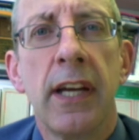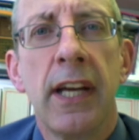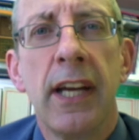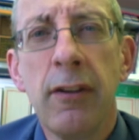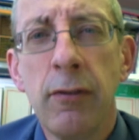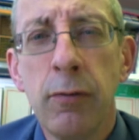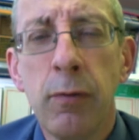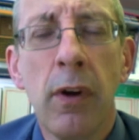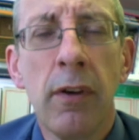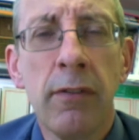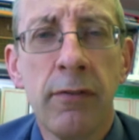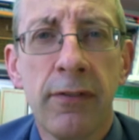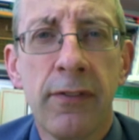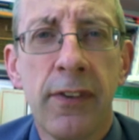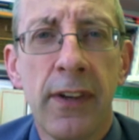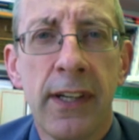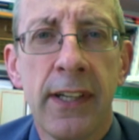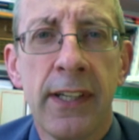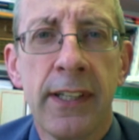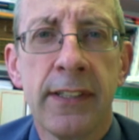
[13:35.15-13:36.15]
If one
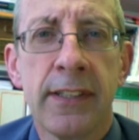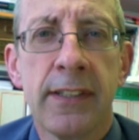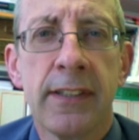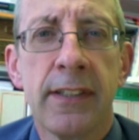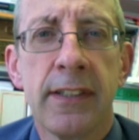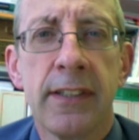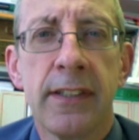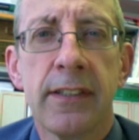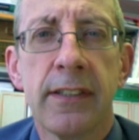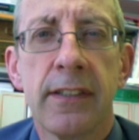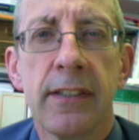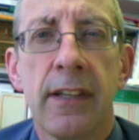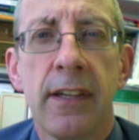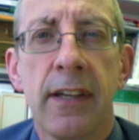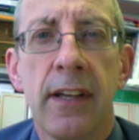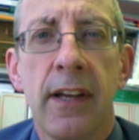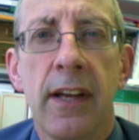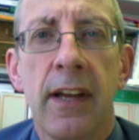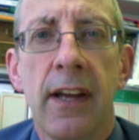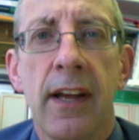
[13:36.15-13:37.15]
finds that
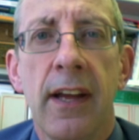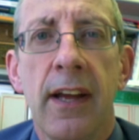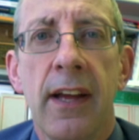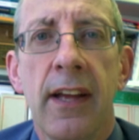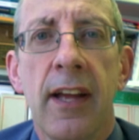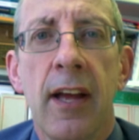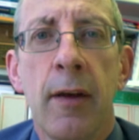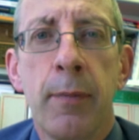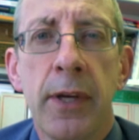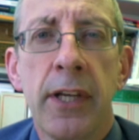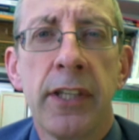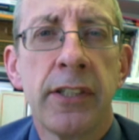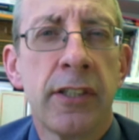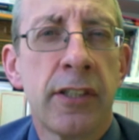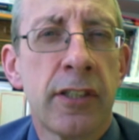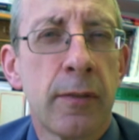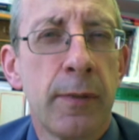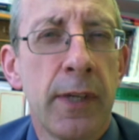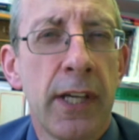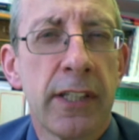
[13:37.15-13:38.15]
a person
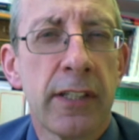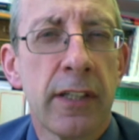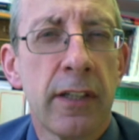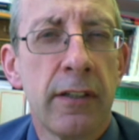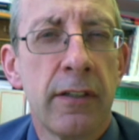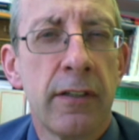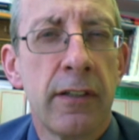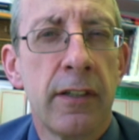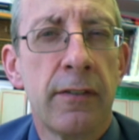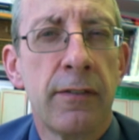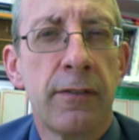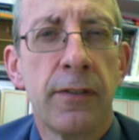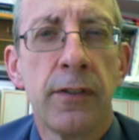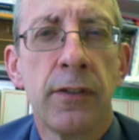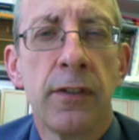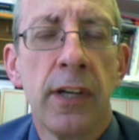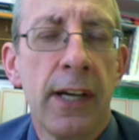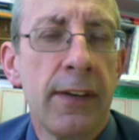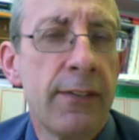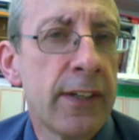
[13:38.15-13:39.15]
should be excluded
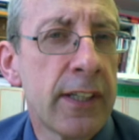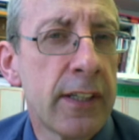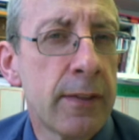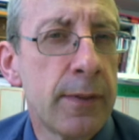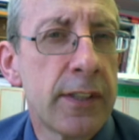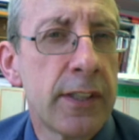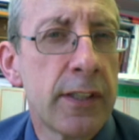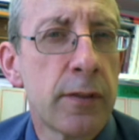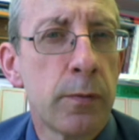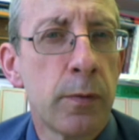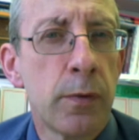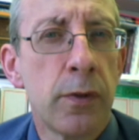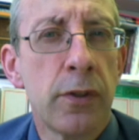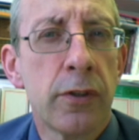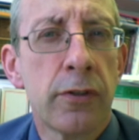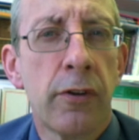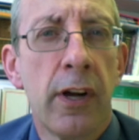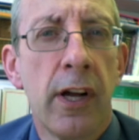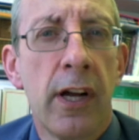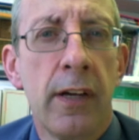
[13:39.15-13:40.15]
for having committed a war
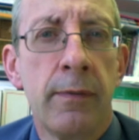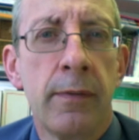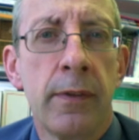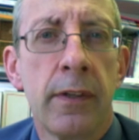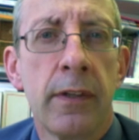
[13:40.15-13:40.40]
crime,